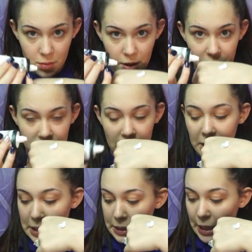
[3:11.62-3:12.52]
it just kind
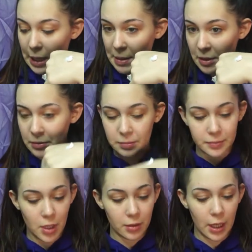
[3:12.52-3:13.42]
of came out.
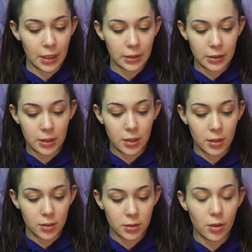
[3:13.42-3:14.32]
All right,
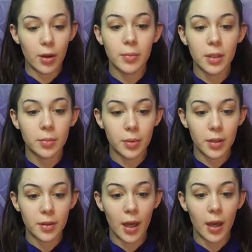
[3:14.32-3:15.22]
so I'm gonna
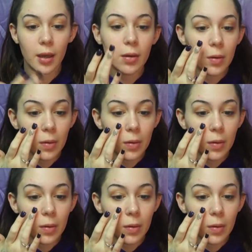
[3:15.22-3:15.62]
put that